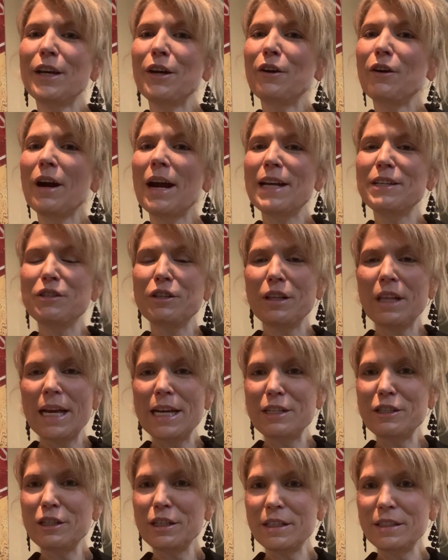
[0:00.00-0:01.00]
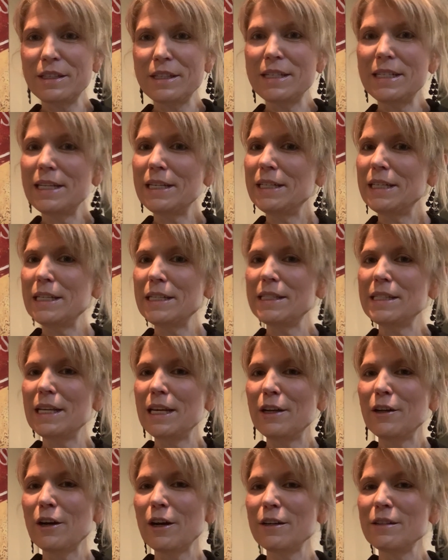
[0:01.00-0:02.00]
Congratulations,
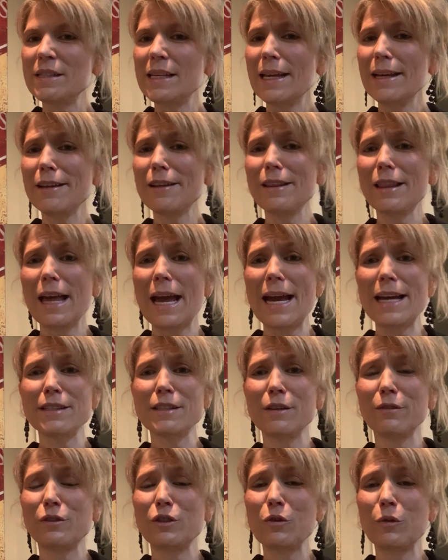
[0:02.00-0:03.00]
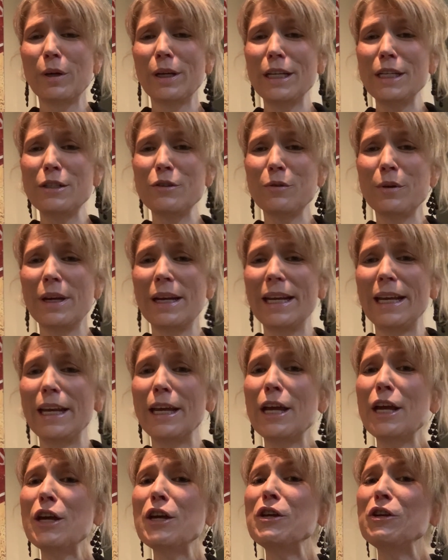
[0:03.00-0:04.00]
TTC Nursing Class of
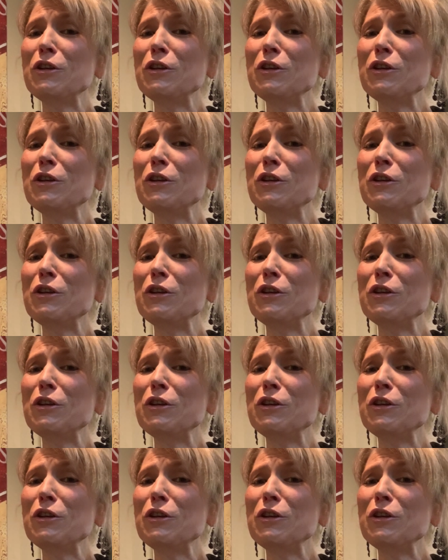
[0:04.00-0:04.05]
2020.